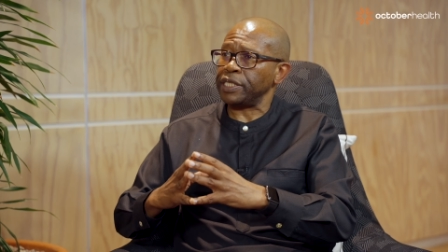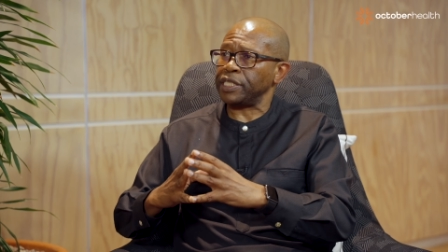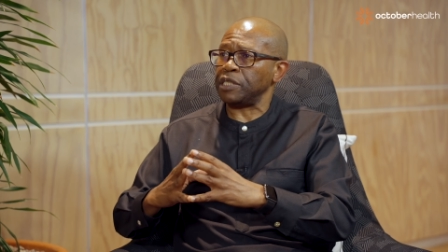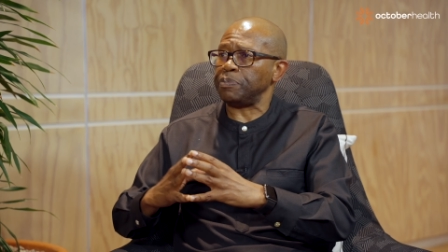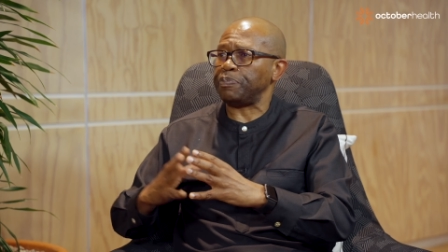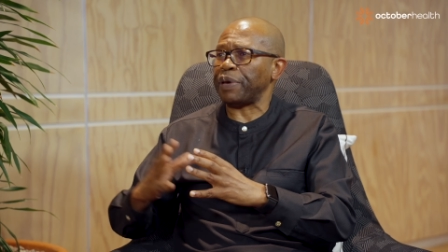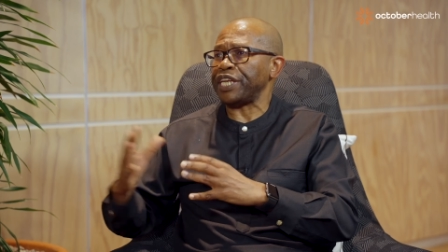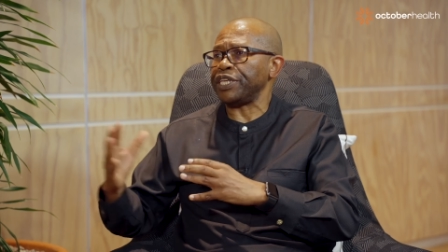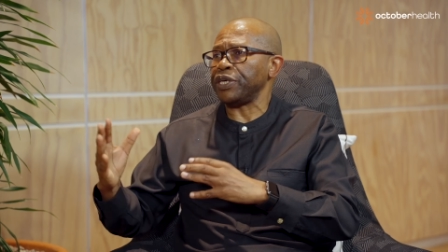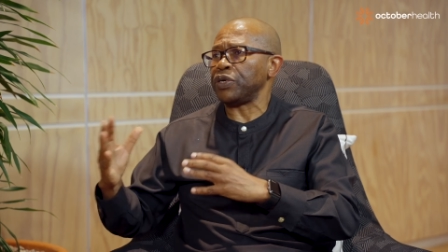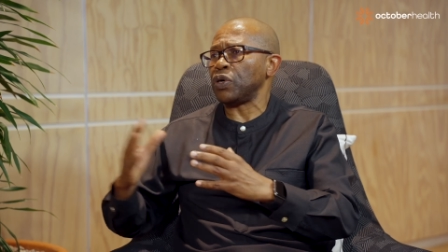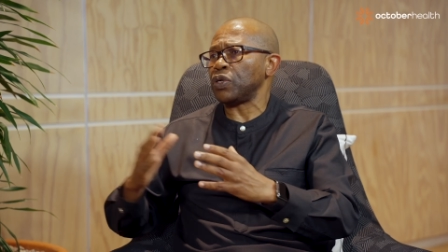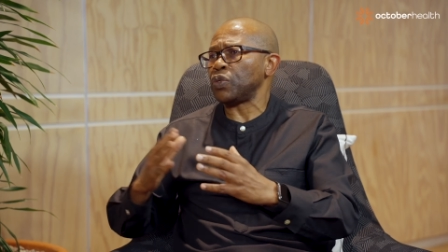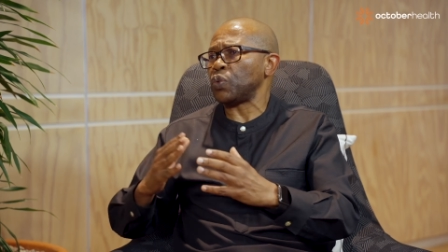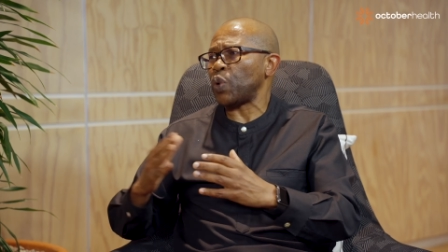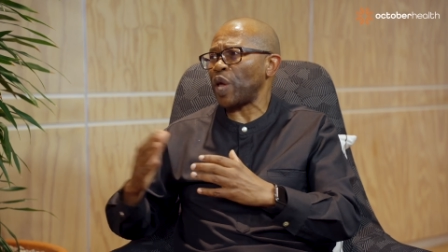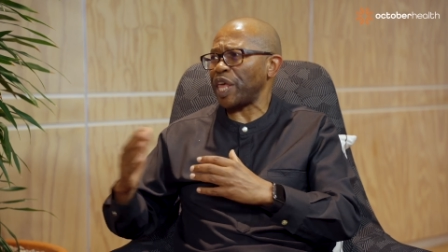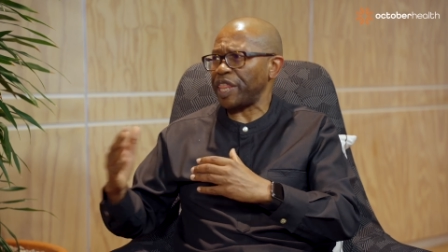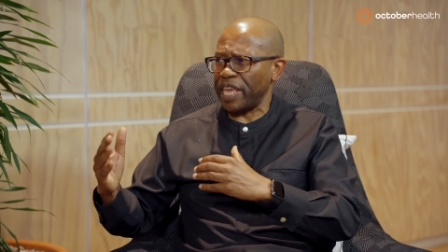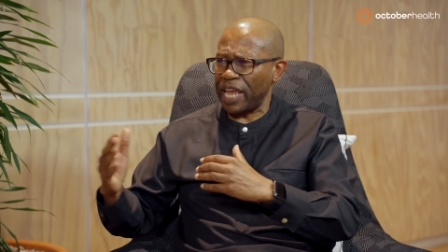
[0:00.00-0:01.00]
depending
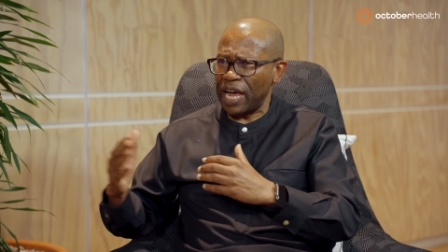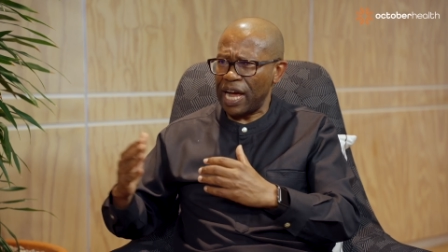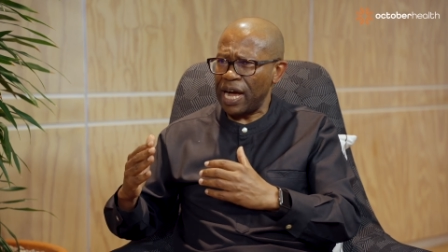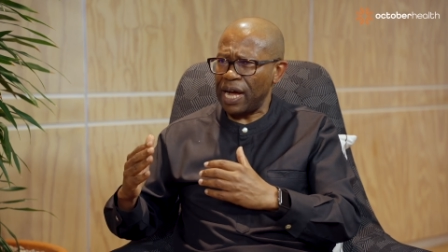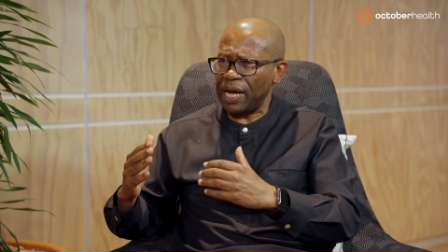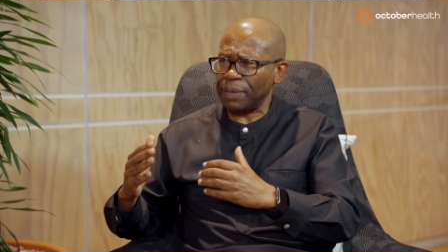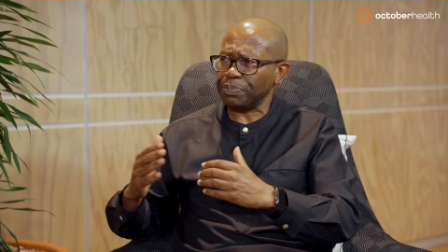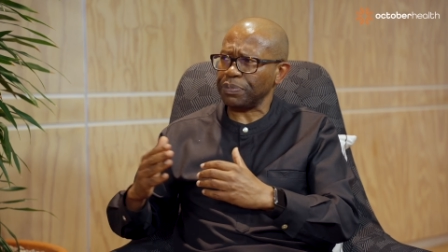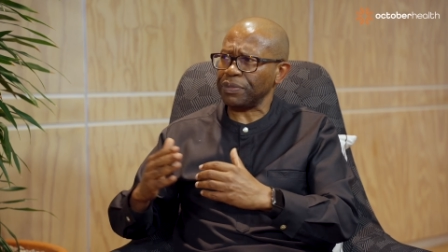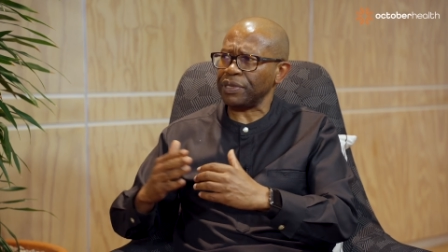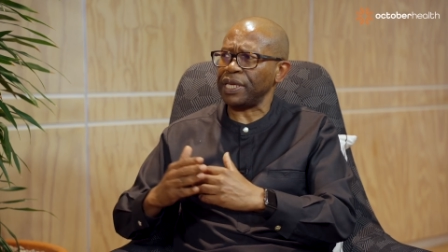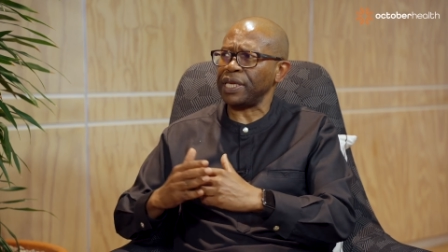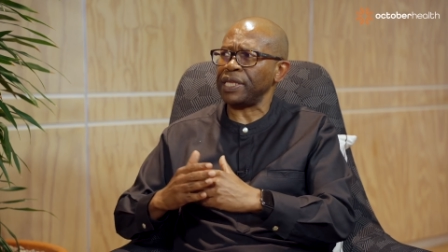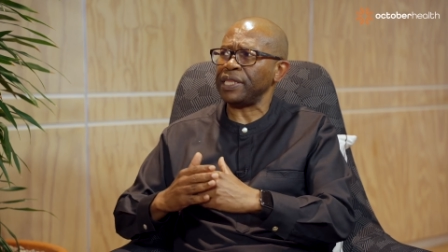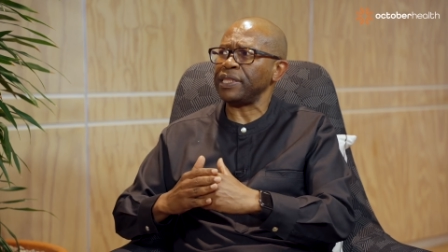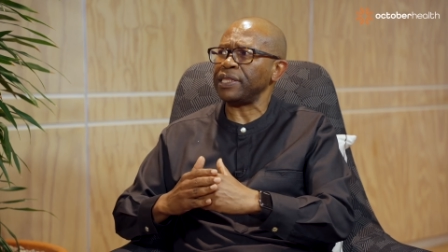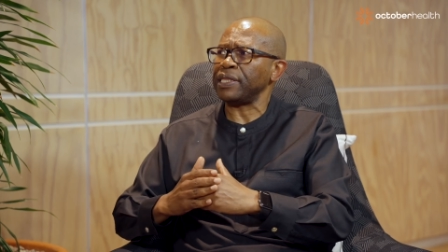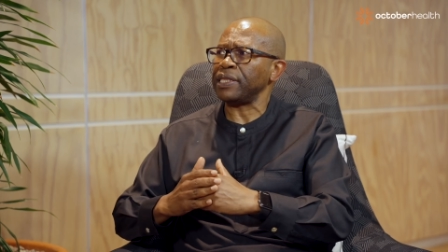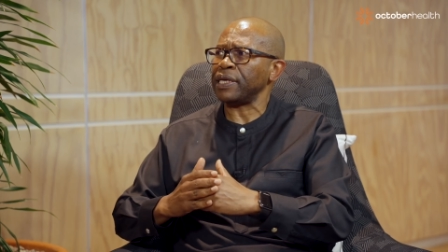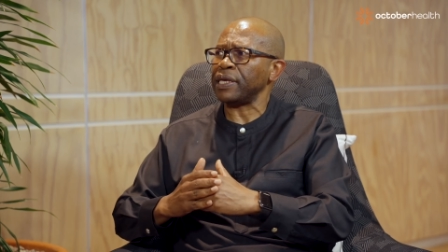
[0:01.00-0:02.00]
on where they are
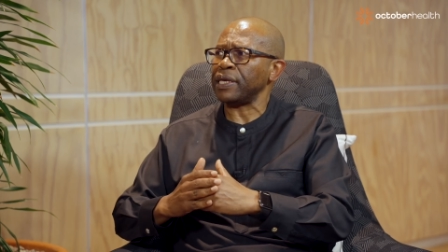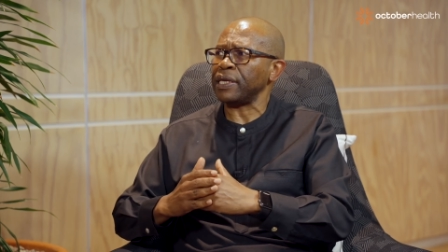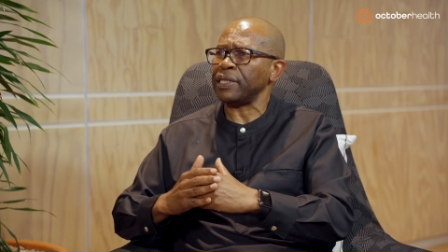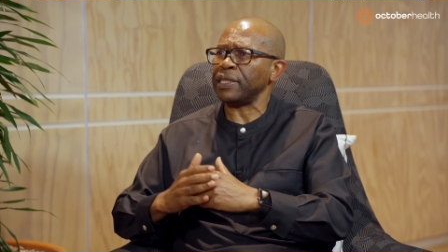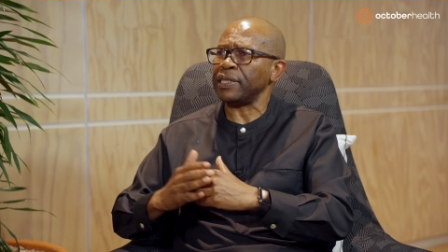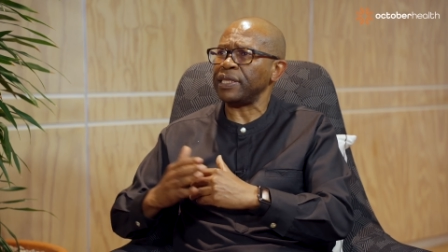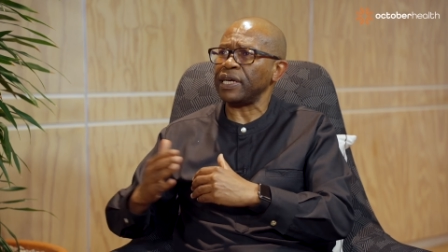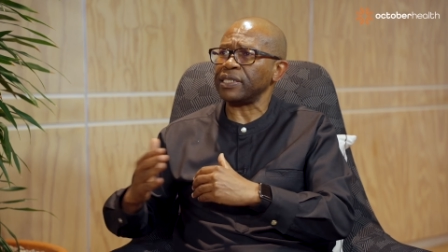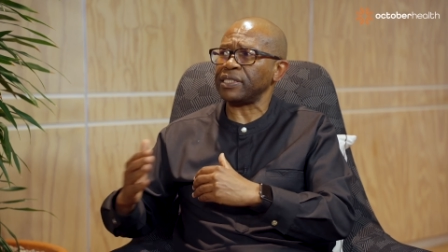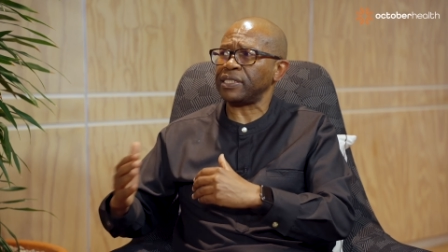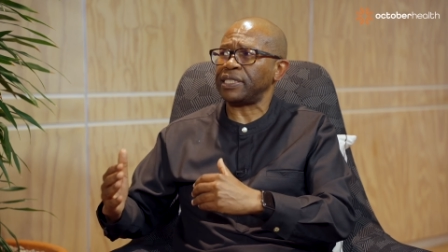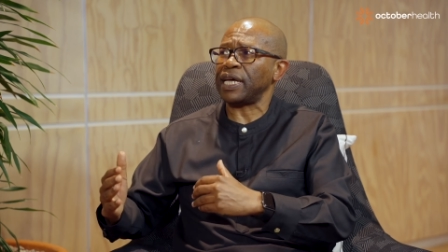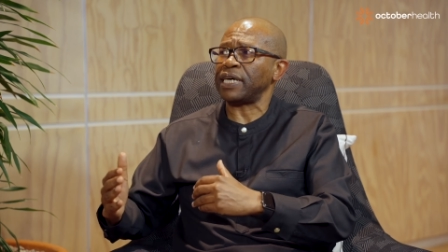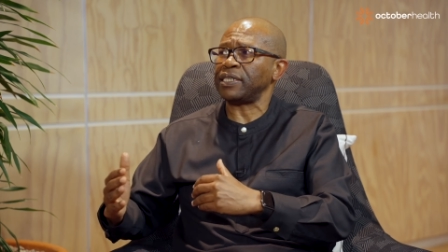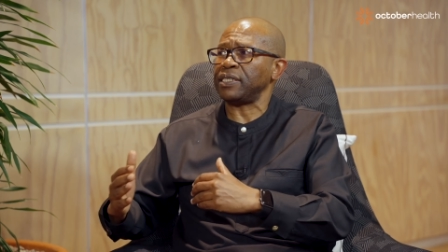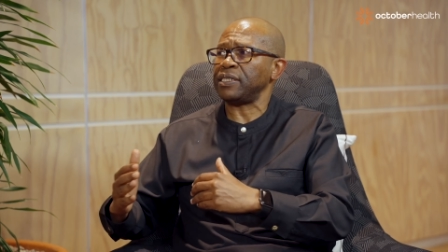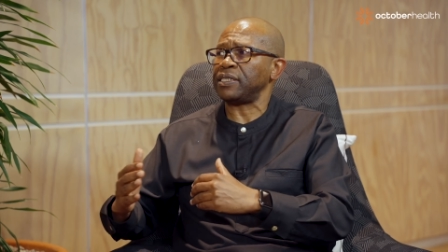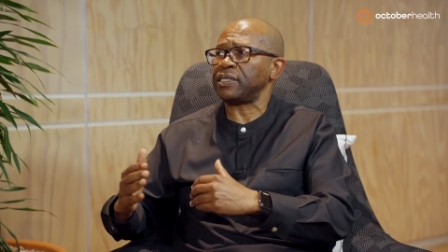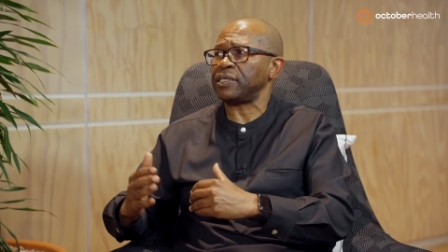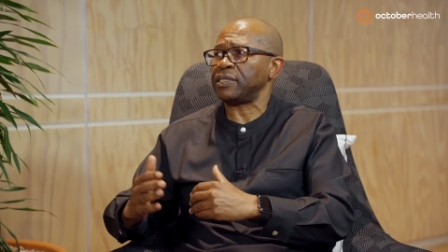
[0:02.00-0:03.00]
in their
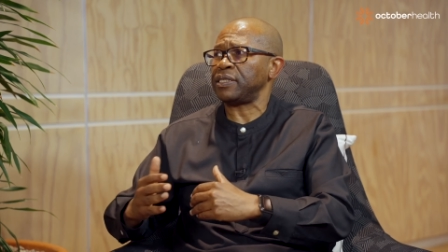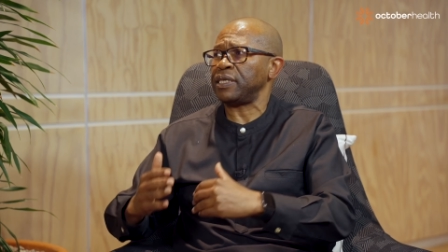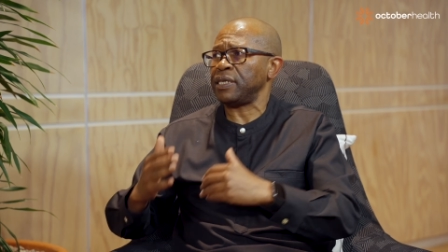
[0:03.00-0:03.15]
studies.